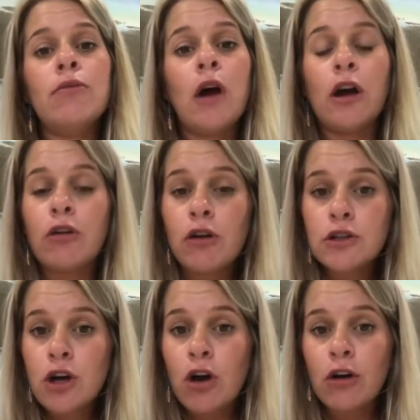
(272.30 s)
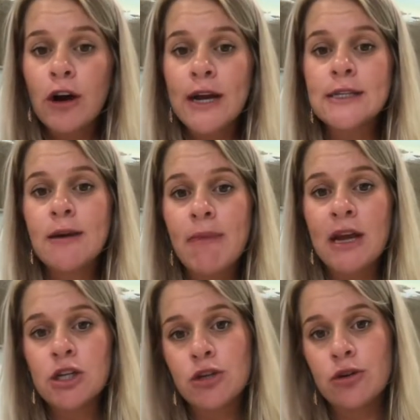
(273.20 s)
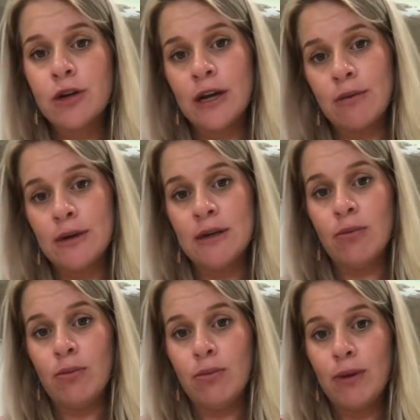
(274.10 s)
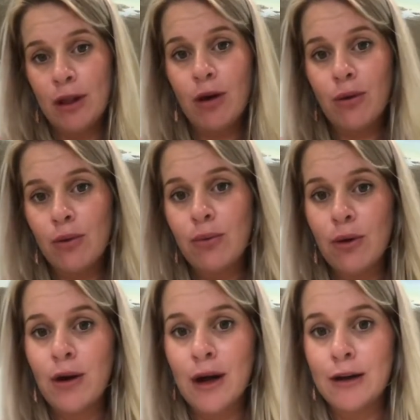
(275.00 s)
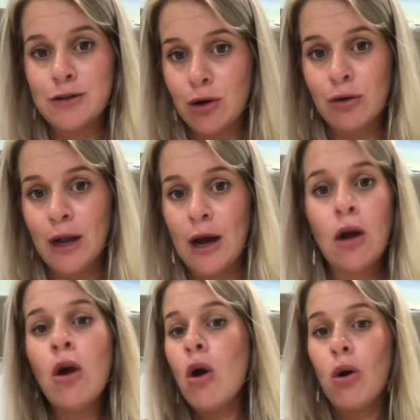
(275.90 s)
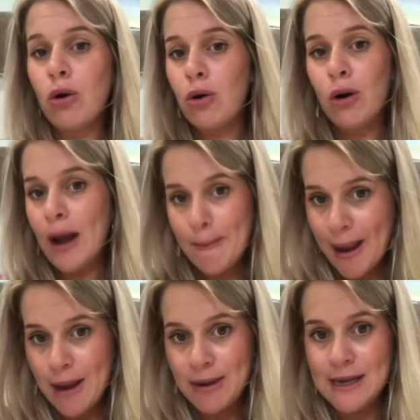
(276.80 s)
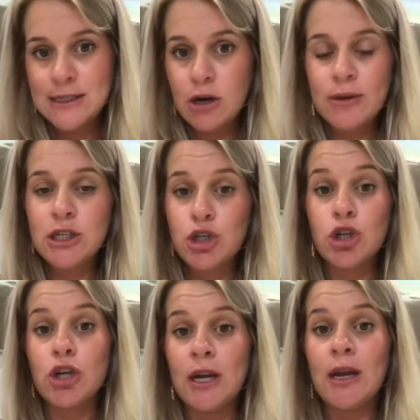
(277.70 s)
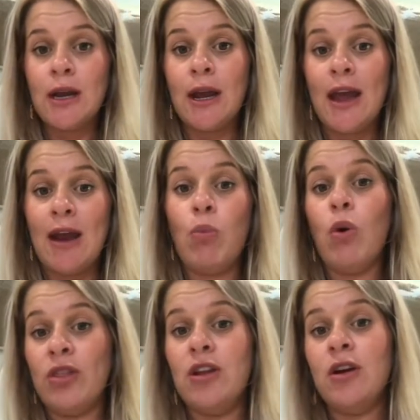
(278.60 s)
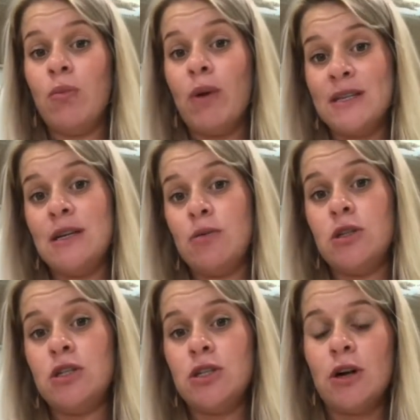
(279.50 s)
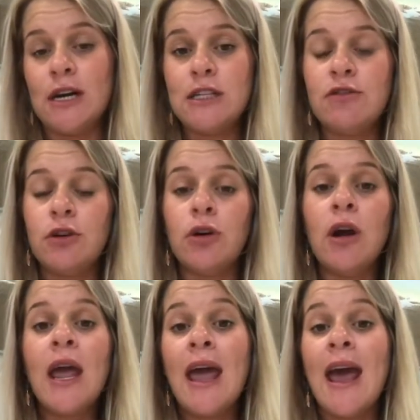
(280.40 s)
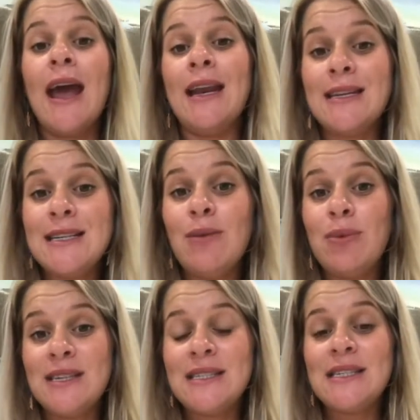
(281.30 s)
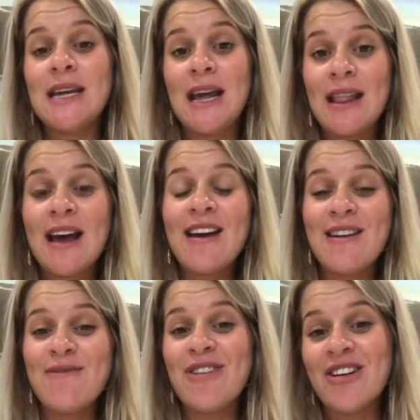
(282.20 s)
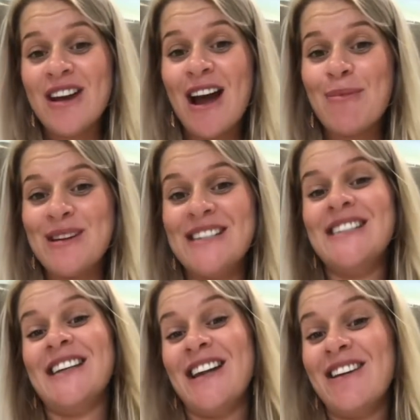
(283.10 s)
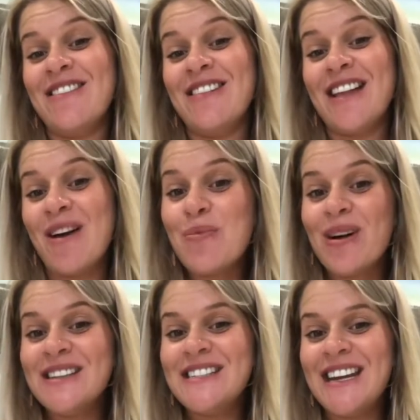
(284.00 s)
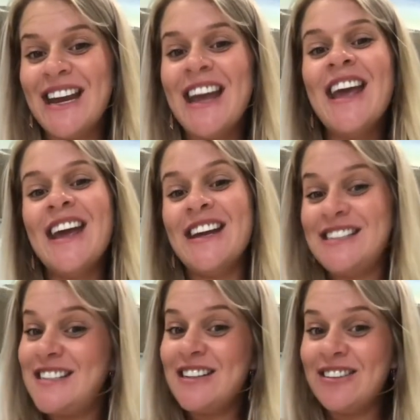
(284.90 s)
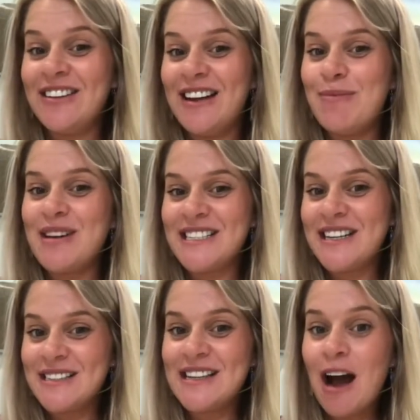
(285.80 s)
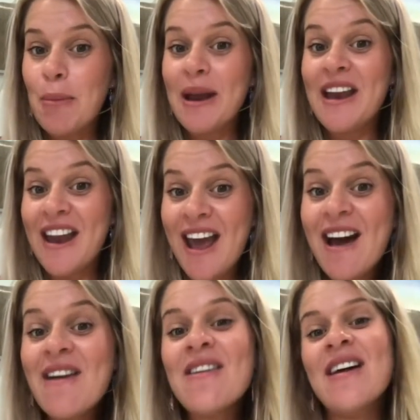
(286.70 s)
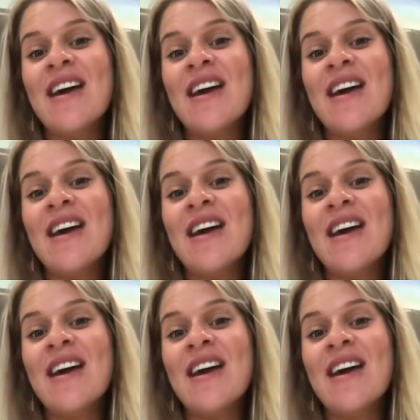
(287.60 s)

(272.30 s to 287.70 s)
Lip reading: across concrete to make sure it would withhold what a toddler or a baby is going to do and what the onesie was designed for, and it did withstand that. And I'm very happy to say that that onesie is still in my son's cupboard now,